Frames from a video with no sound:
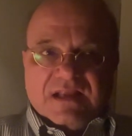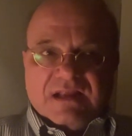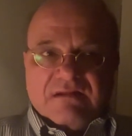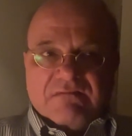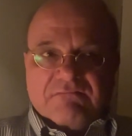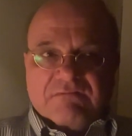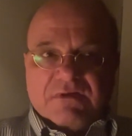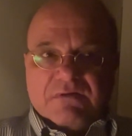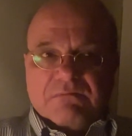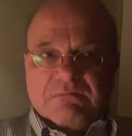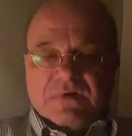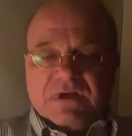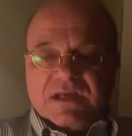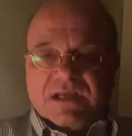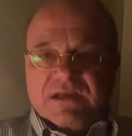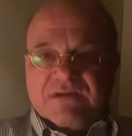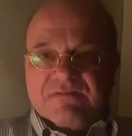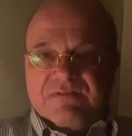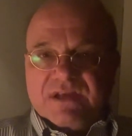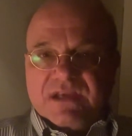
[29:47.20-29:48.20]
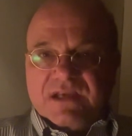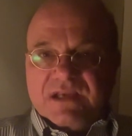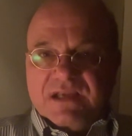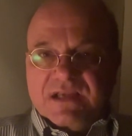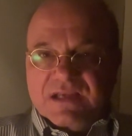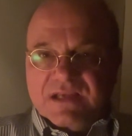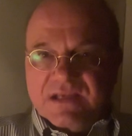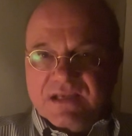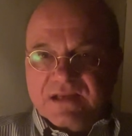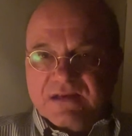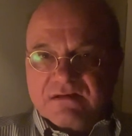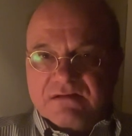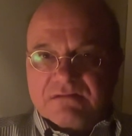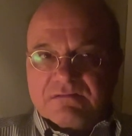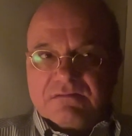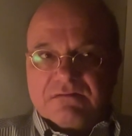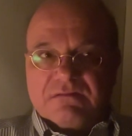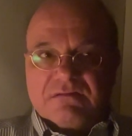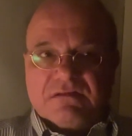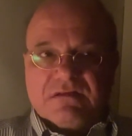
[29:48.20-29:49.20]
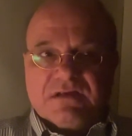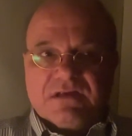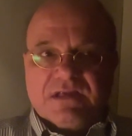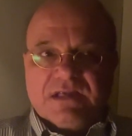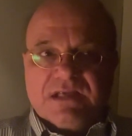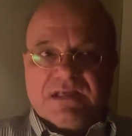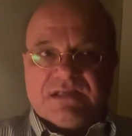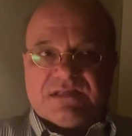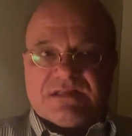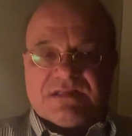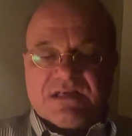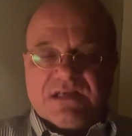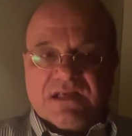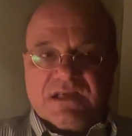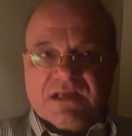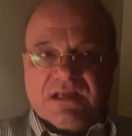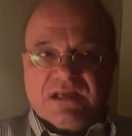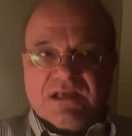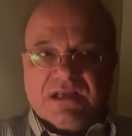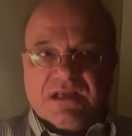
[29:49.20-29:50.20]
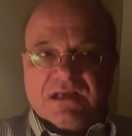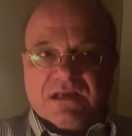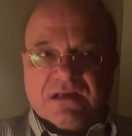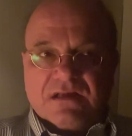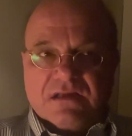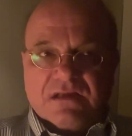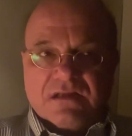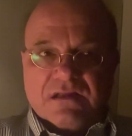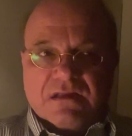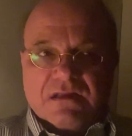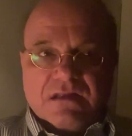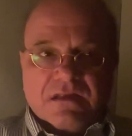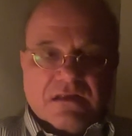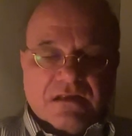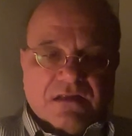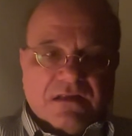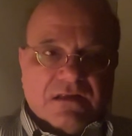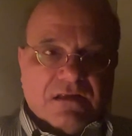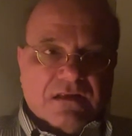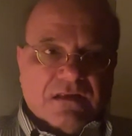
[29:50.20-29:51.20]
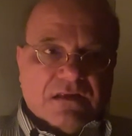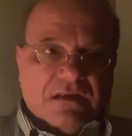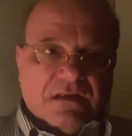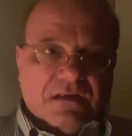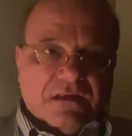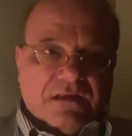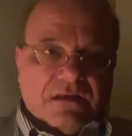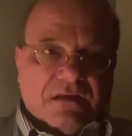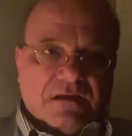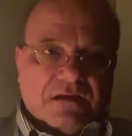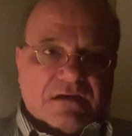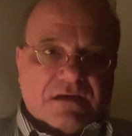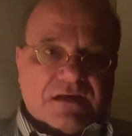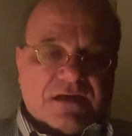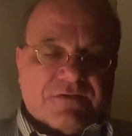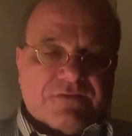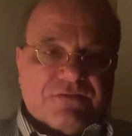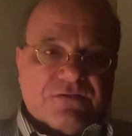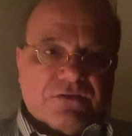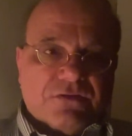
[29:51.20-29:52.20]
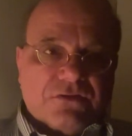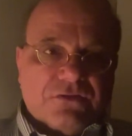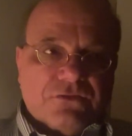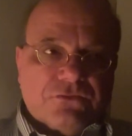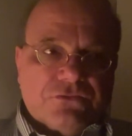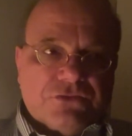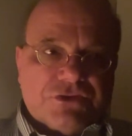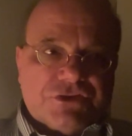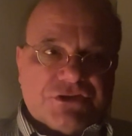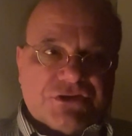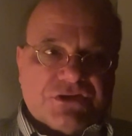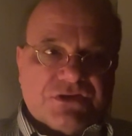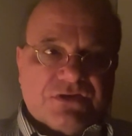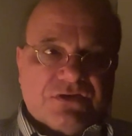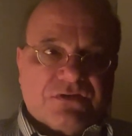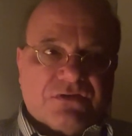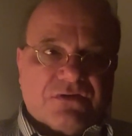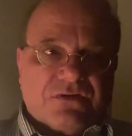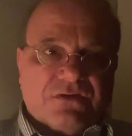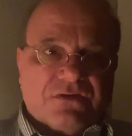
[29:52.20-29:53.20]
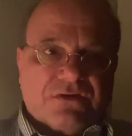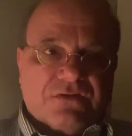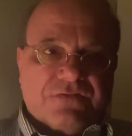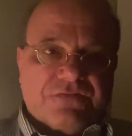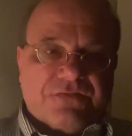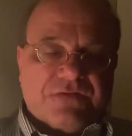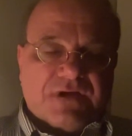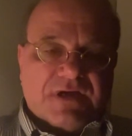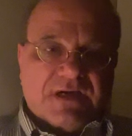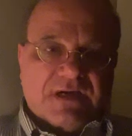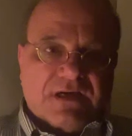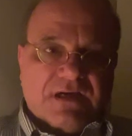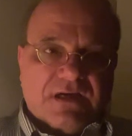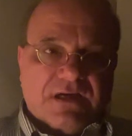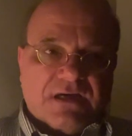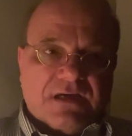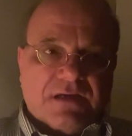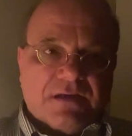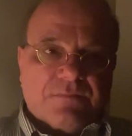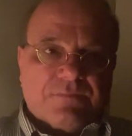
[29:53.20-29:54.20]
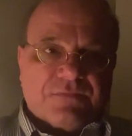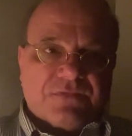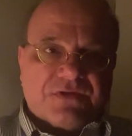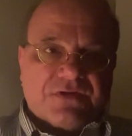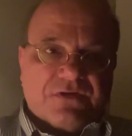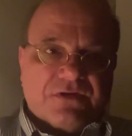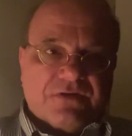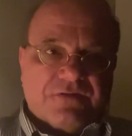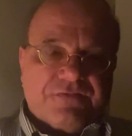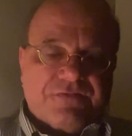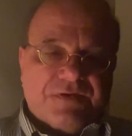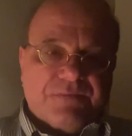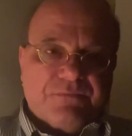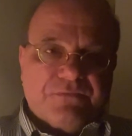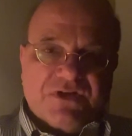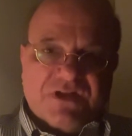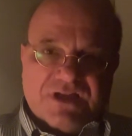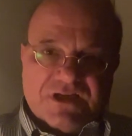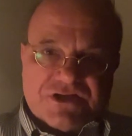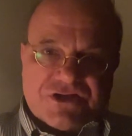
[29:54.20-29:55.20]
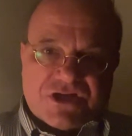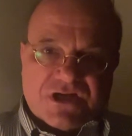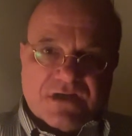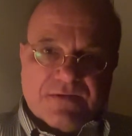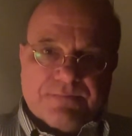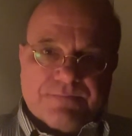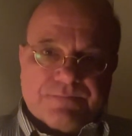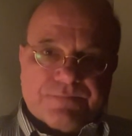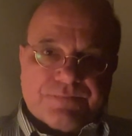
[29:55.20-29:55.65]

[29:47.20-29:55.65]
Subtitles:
What we're having here is a revolution of armed of a militia.